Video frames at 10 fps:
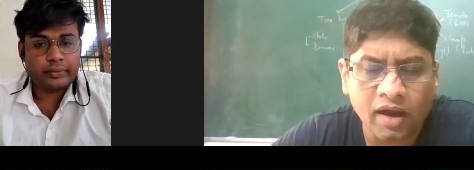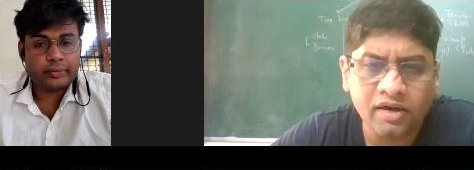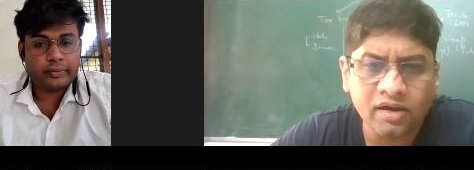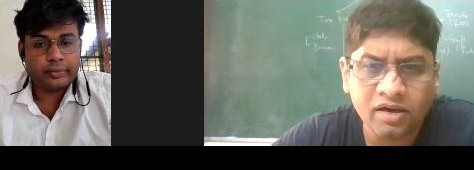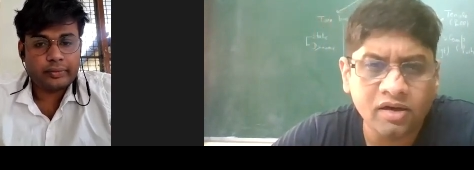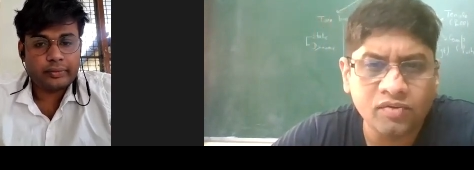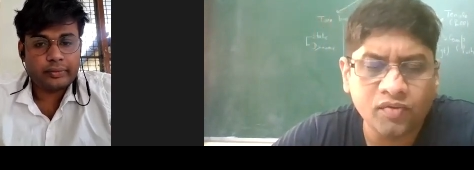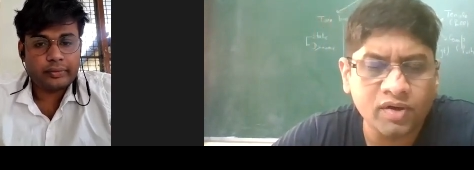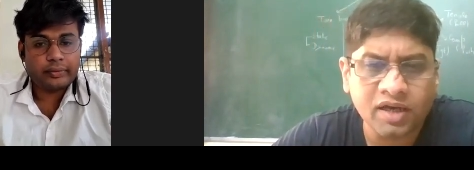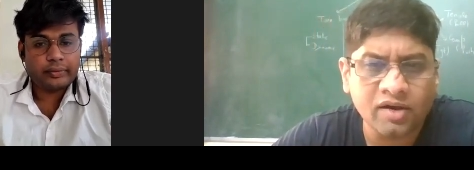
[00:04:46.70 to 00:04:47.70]
Speaker 1: And uh,
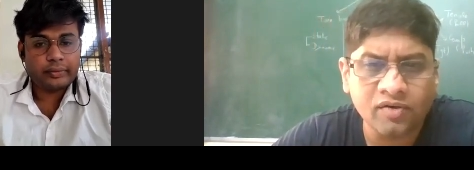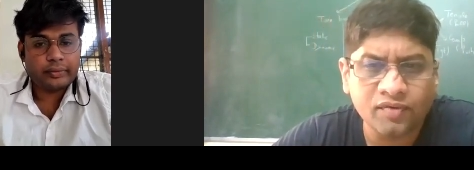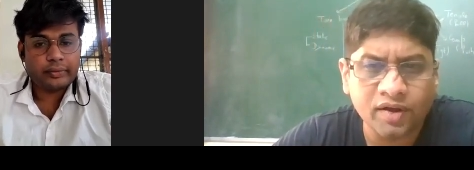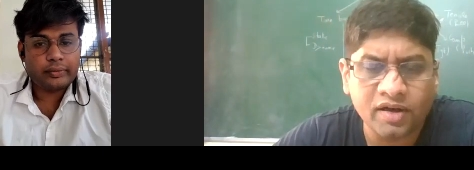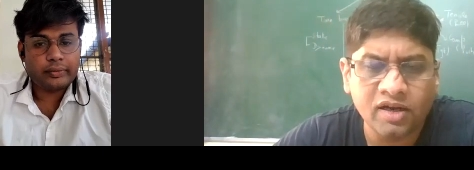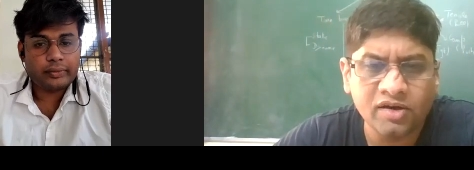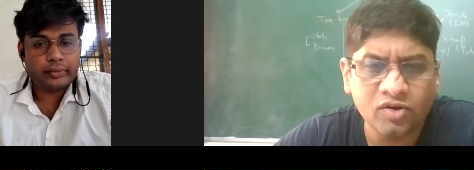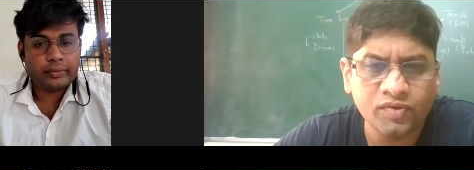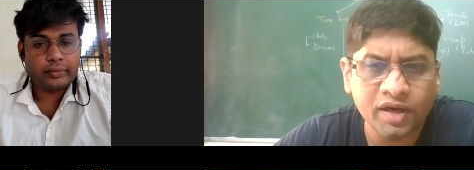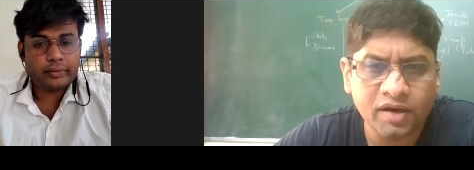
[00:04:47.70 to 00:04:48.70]
what kind of annealing
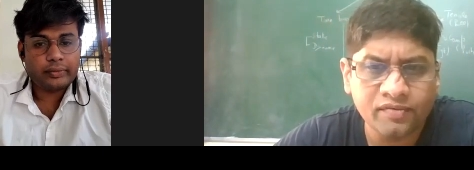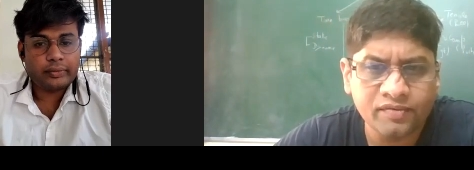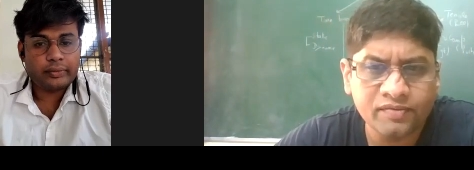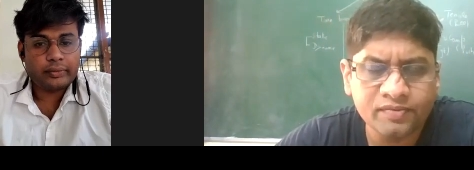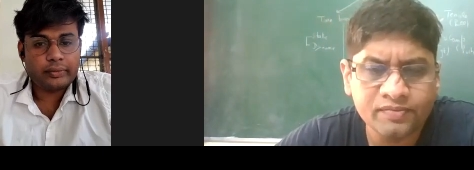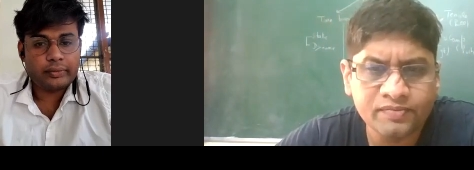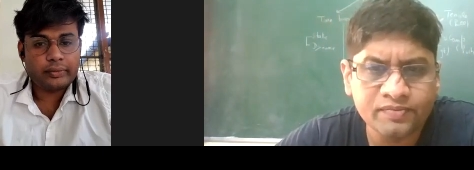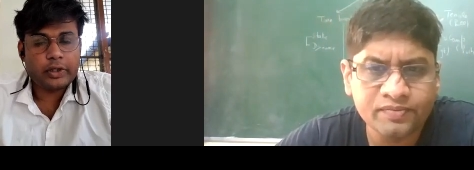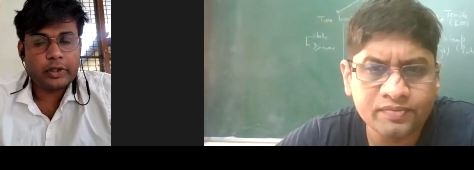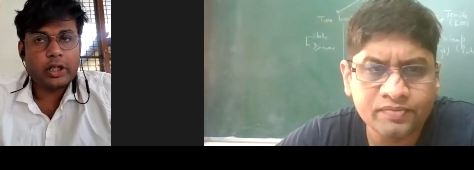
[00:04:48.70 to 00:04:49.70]
do we have?
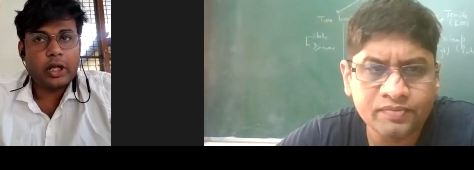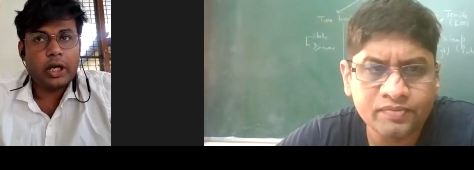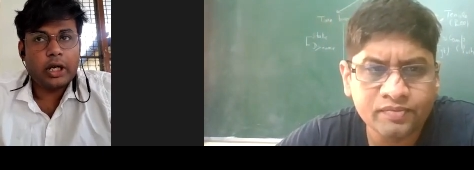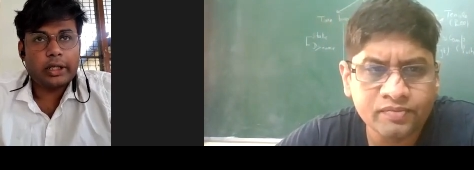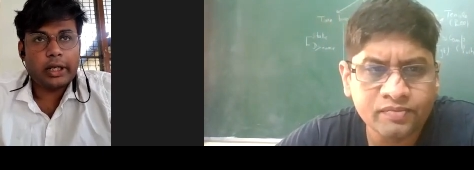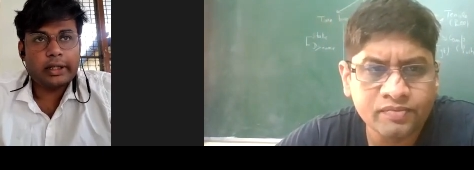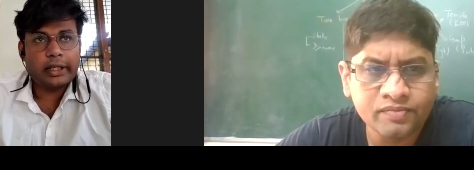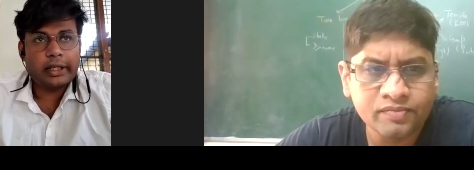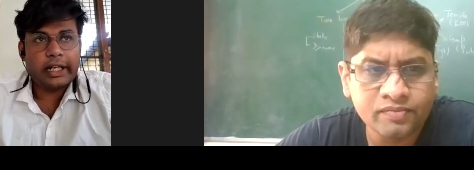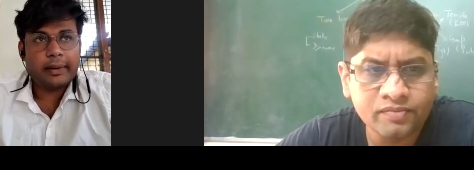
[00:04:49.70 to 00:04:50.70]
Speaker 2: Uh, there are
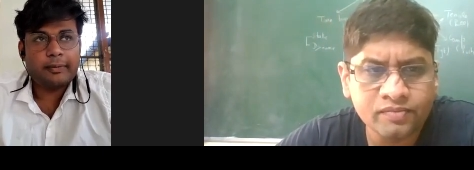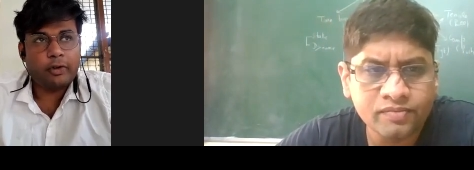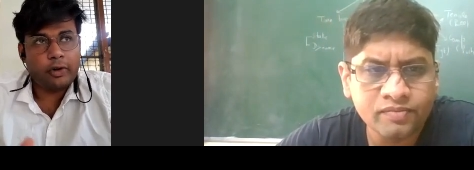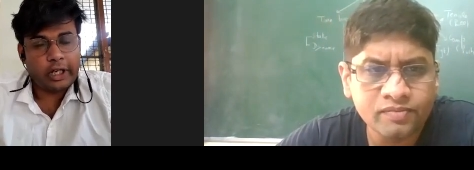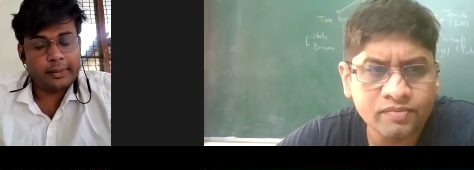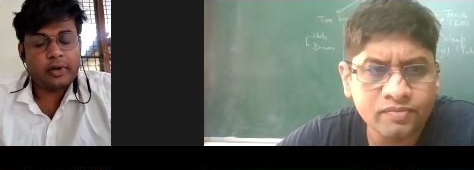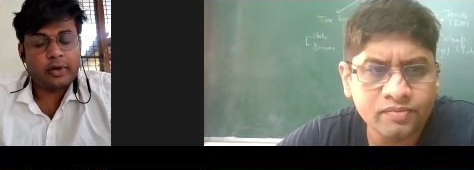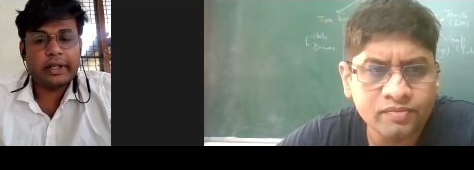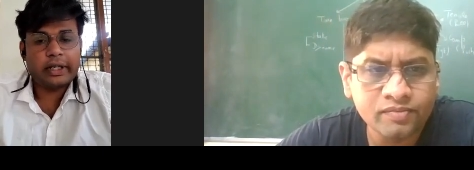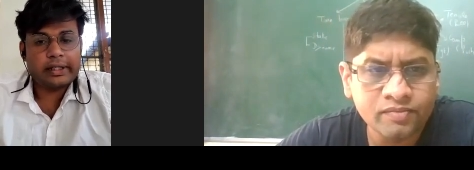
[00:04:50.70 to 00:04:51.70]
three type, four types of
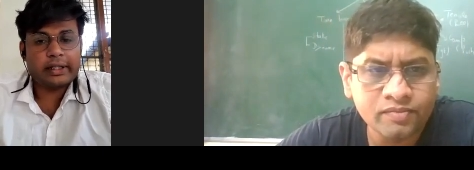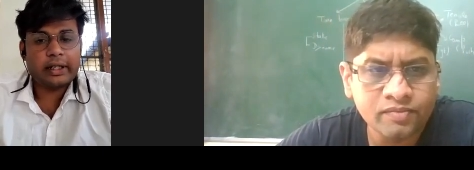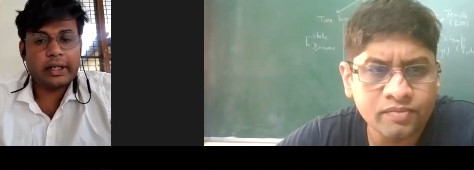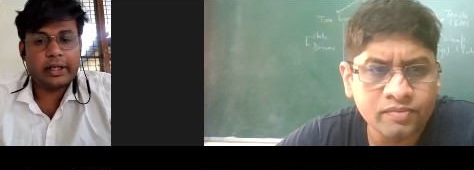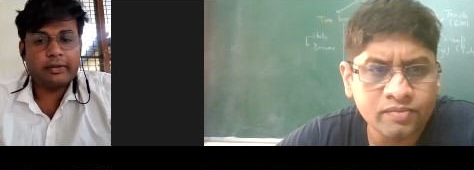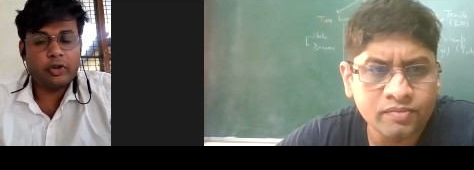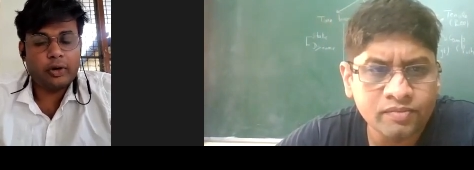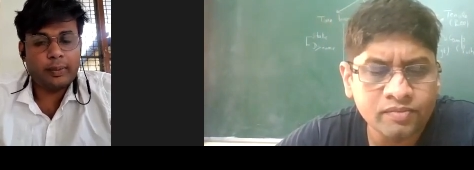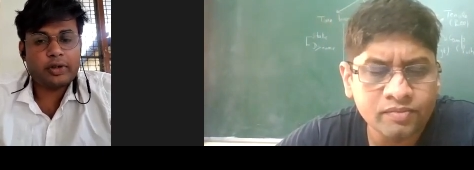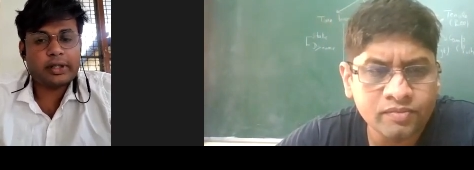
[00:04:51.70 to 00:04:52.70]
annealing, sir, like a full
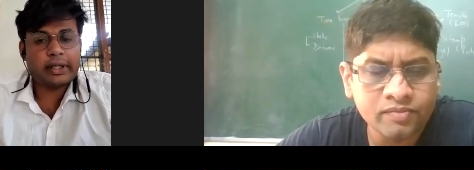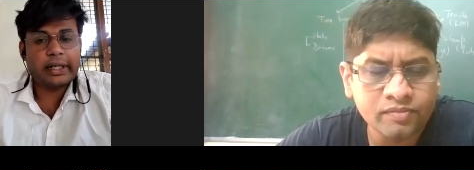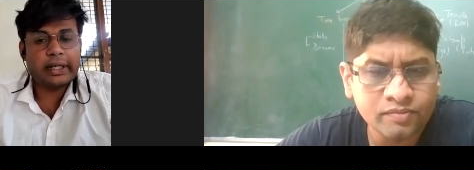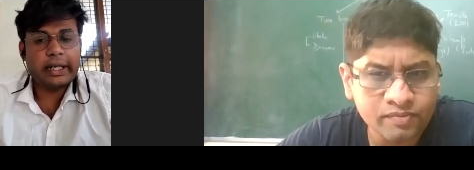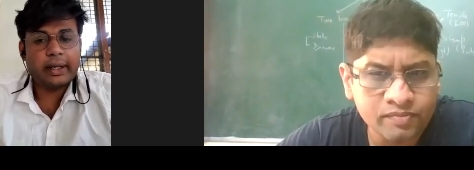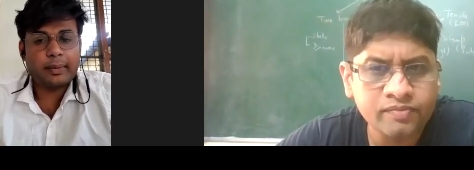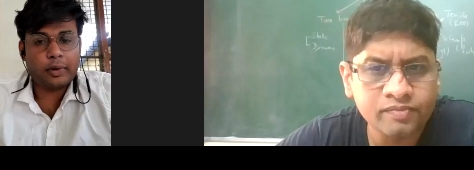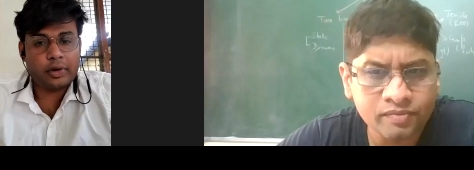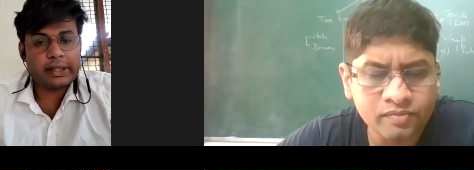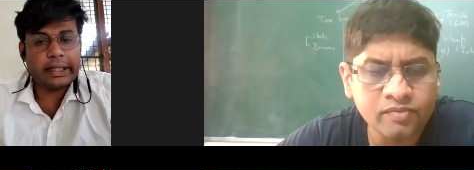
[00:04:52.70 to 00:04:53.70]
process annealing,
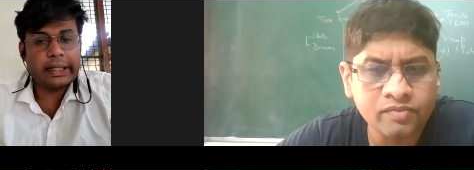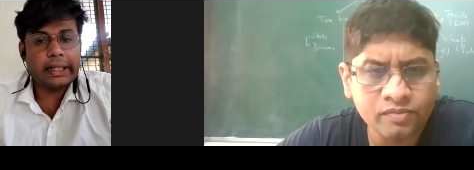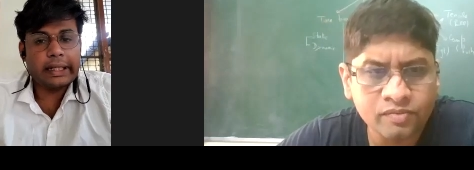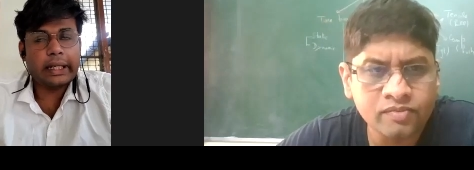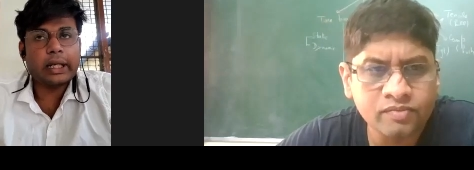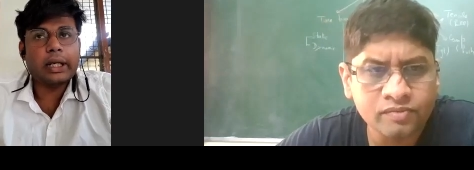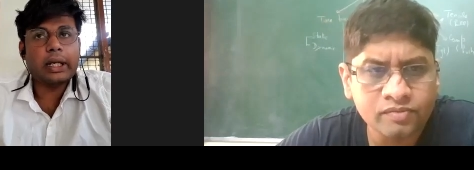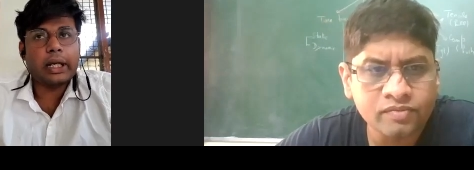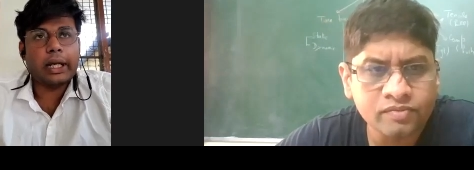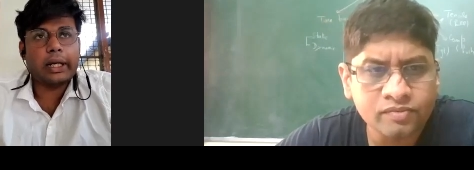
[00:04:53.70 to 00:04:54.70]
process annealing,
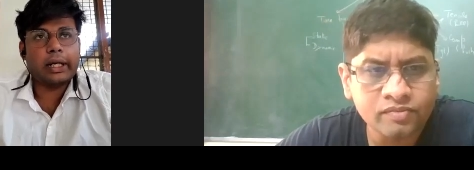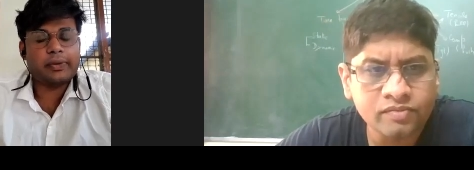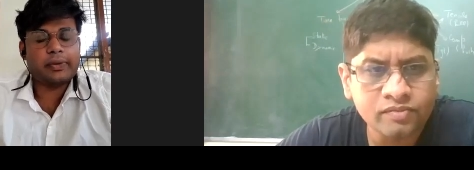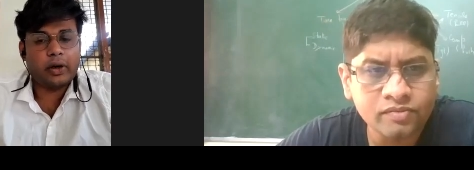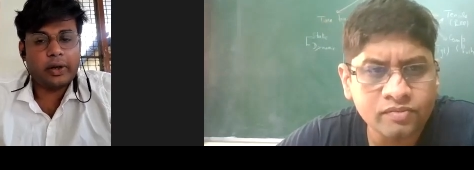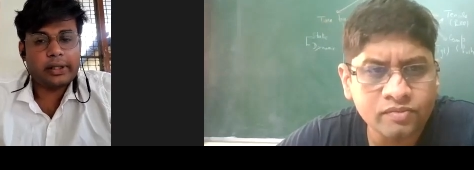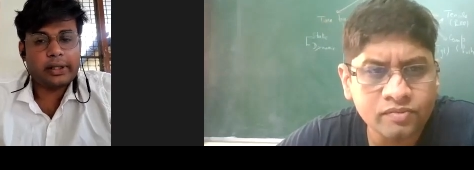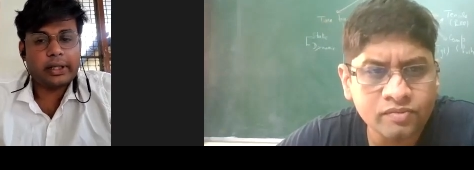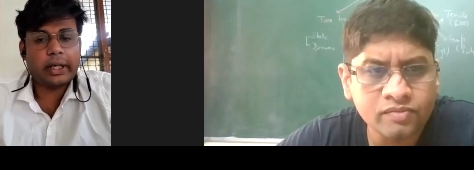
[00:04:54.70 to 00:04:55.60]
and spheroidized